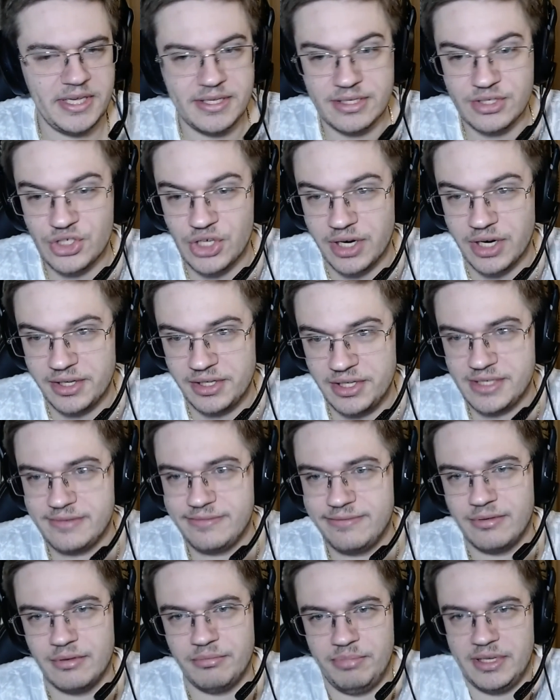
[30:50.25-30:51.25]
Shardis
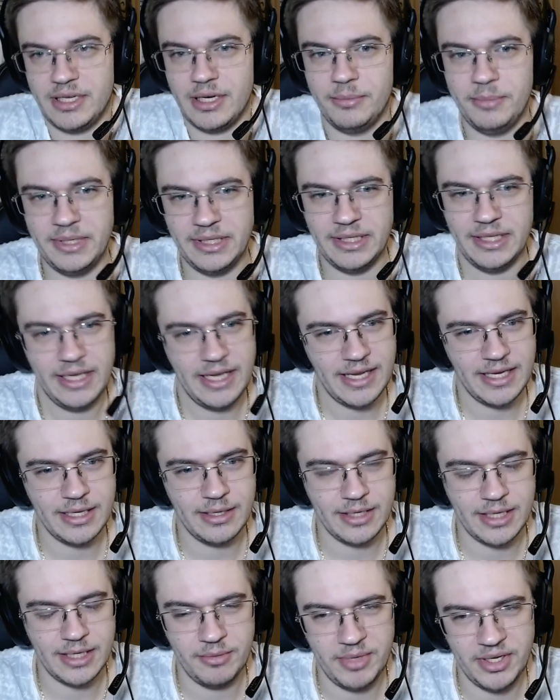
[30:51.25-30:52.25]
for becoming a
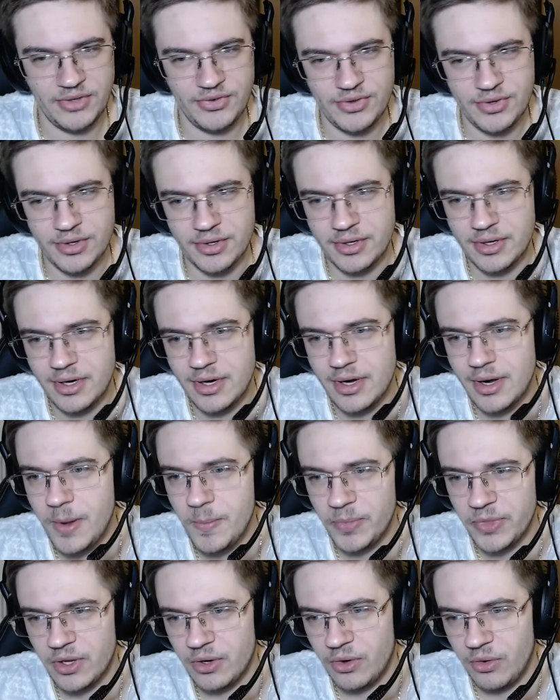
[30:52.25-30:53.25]
commander
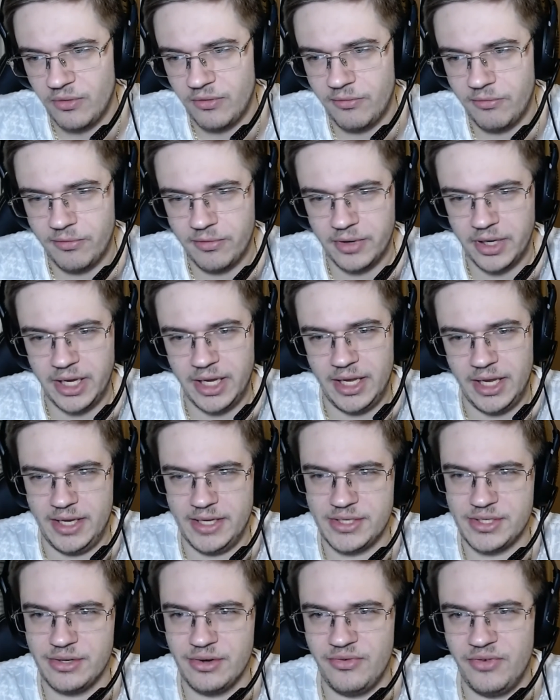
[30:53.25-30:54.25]
of
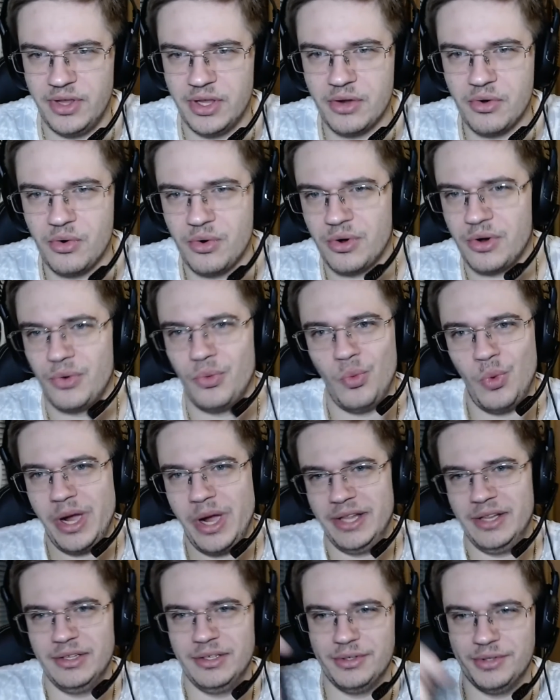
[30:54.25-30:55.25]
a survey corps
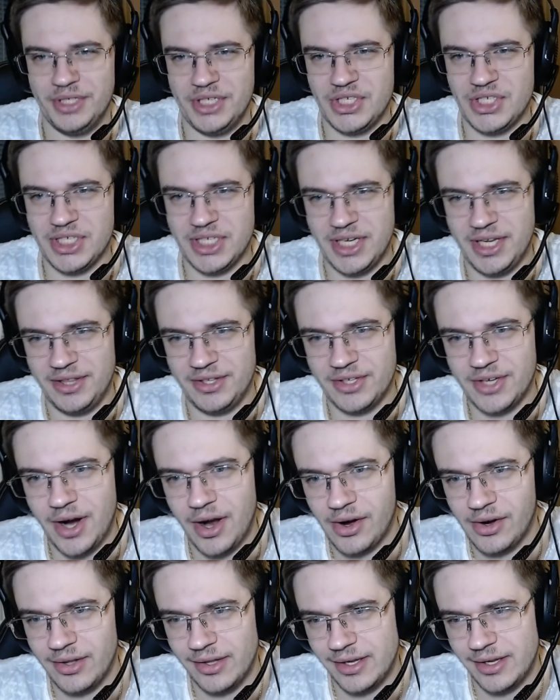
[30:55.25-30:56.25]
while Grisha and
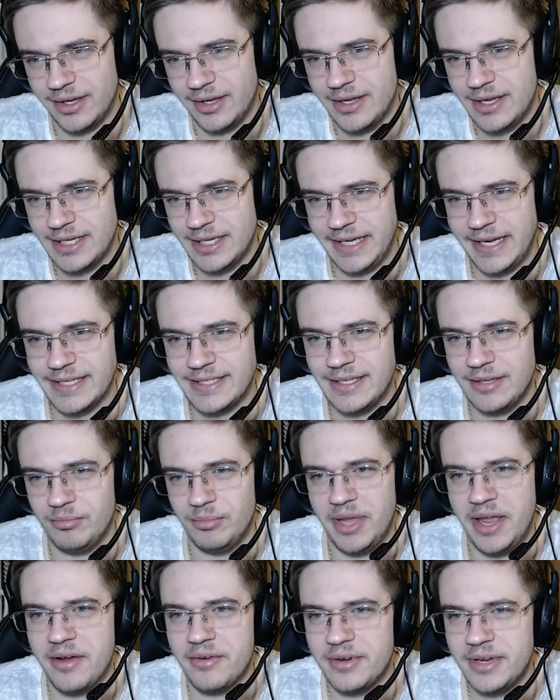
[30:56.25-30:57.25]
Carla
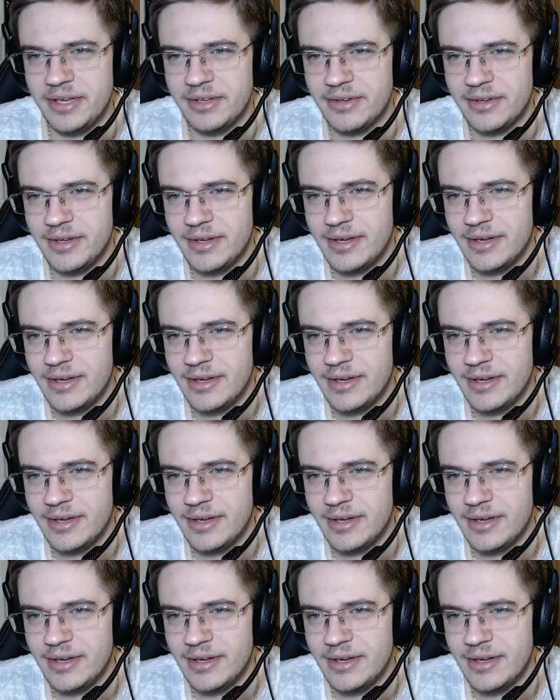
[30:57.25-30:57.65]
getting married.